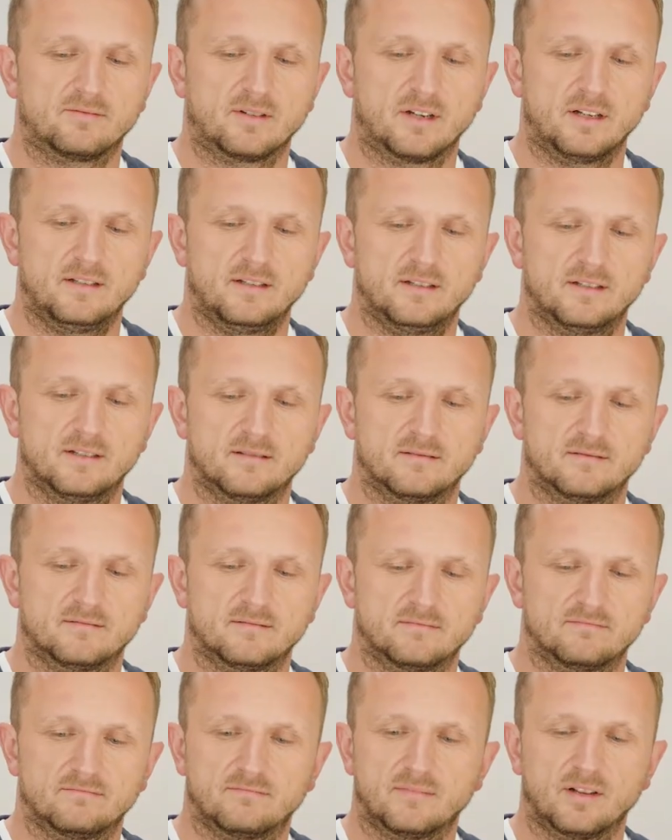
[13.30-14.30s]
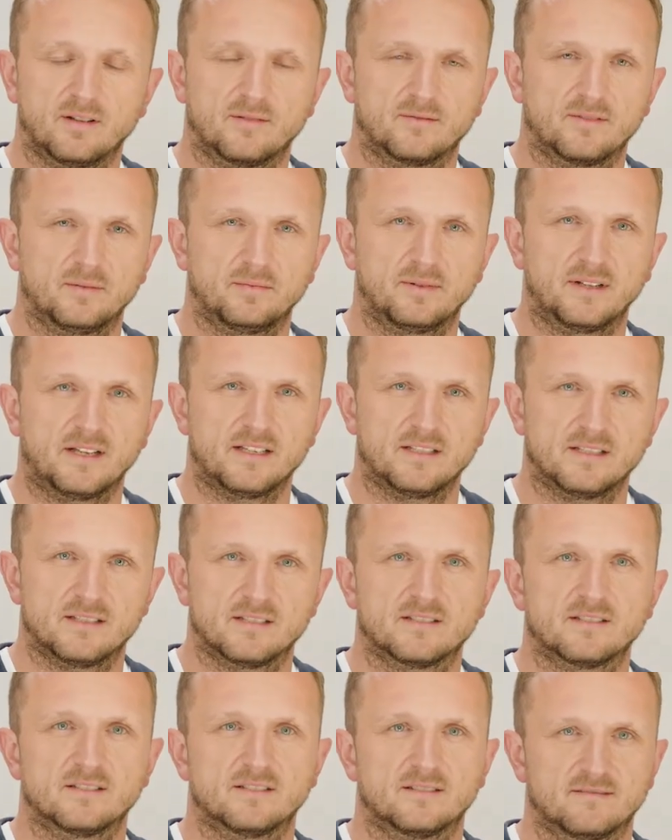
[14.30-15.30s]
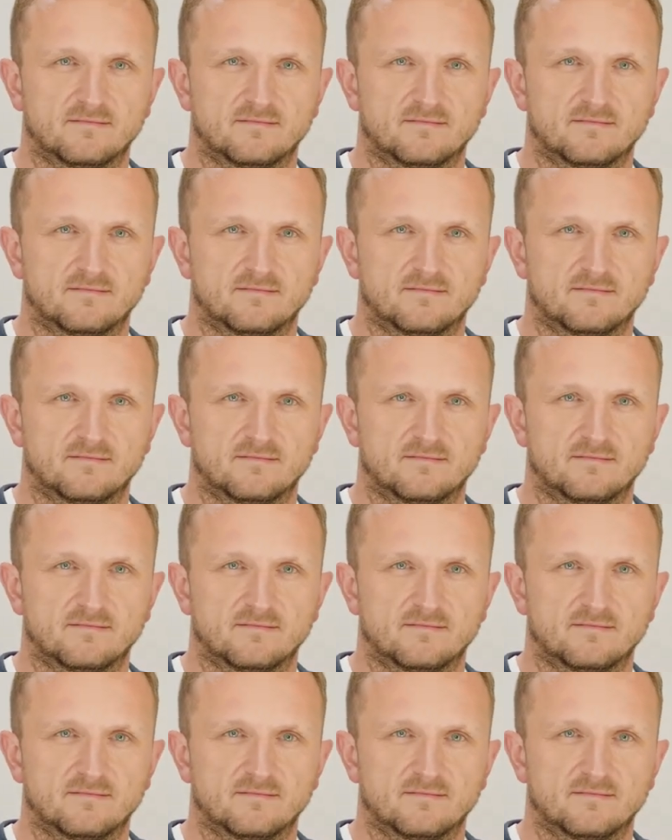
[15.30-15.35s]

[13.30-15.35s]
run all over the place.